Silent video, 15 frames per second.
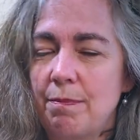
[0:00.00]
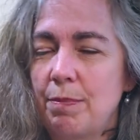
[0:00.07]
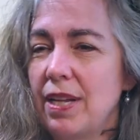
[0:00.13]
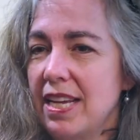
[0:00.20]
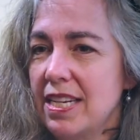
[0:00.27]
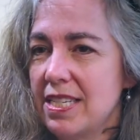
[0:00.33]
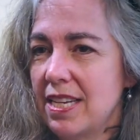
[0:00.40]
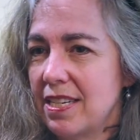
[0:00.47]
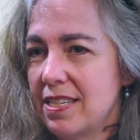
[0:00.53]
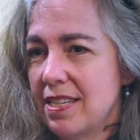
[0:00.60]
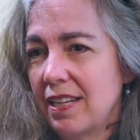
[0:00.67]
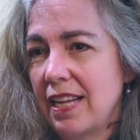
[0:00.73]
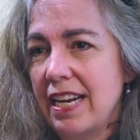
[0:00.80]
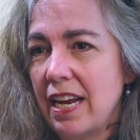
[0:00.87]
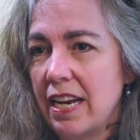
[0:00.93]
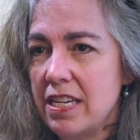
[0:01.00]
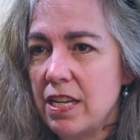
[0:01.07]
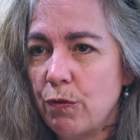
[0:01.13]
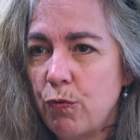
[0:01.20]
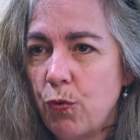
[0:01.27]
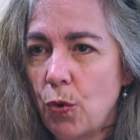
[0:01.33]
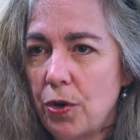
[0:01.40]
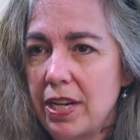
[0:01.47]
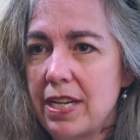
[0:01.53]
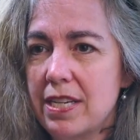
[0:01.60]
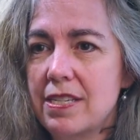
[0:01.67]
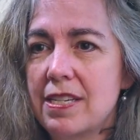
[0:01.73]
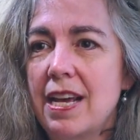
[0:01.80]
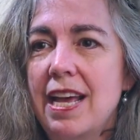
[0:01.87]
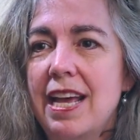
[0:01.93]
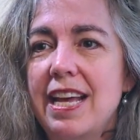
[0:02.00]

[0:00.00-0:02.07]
in place since the late 1940s,